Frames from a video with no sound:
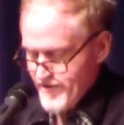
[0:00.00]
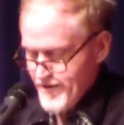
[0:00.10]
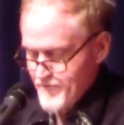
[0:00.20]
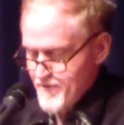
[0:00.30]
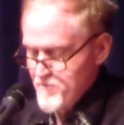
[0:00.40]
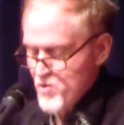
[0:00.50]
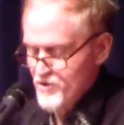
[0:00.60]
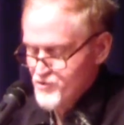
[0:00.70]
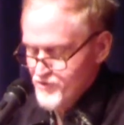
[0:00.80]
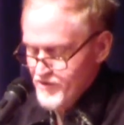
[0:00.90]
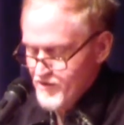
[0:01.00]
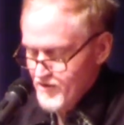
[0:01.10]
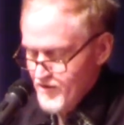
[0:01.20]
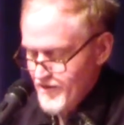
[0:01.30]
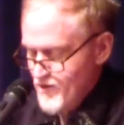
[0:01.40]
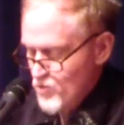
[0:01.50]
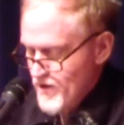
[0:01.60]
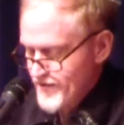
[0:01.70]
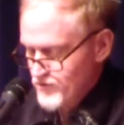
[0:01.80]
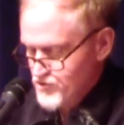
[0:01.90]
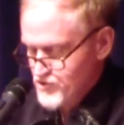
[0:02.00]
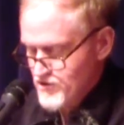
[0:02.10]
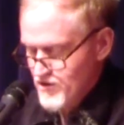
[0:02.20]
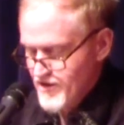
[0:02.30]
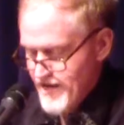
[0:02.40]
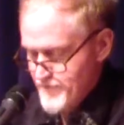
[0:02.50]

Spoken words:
and my poetry, like wild skunk